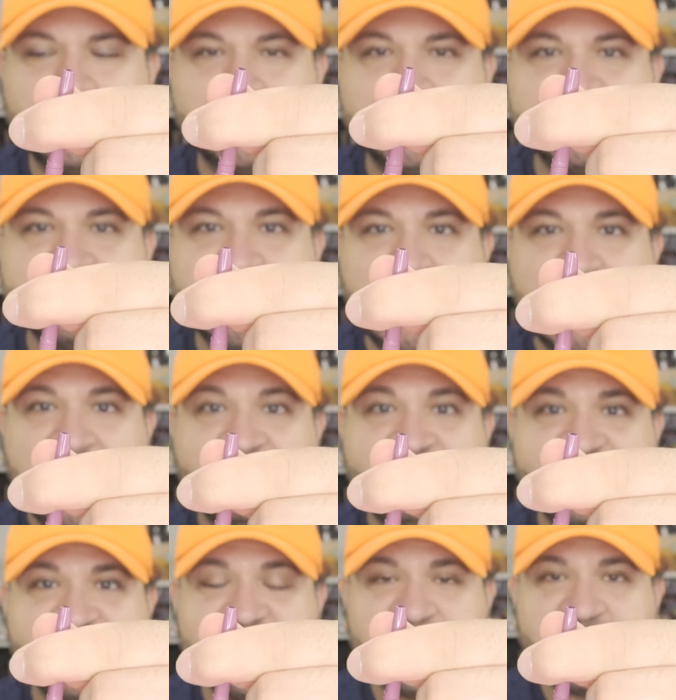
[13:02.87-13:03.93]
this is my
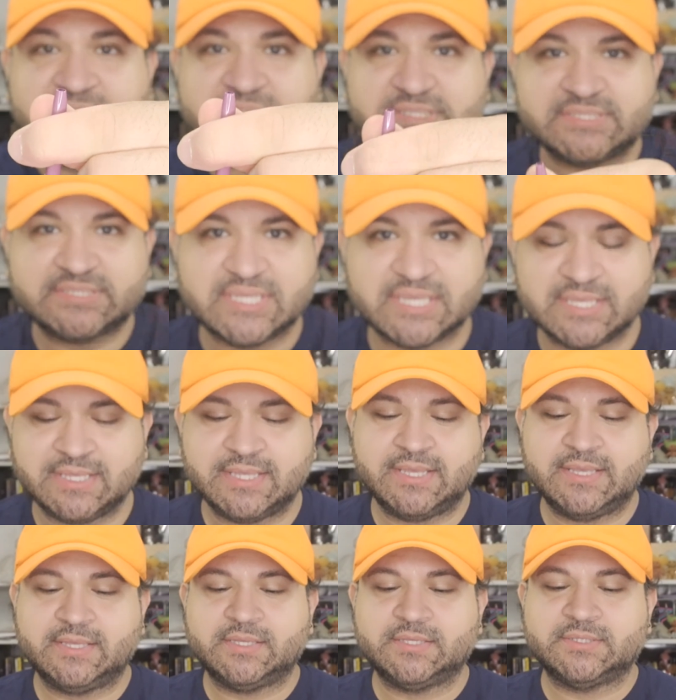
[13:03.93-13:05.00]
evidence.
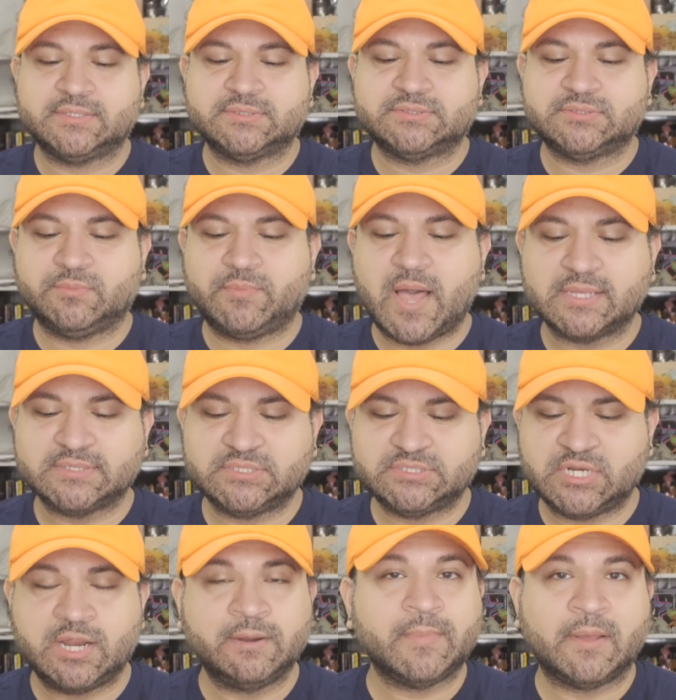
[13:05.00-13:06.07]
So
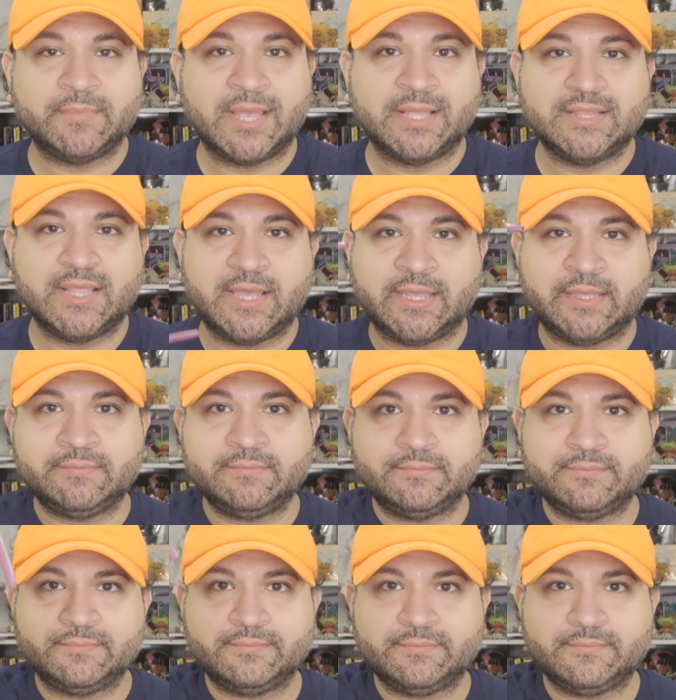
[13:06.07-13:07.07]
BoxyCharm, I'm not lying.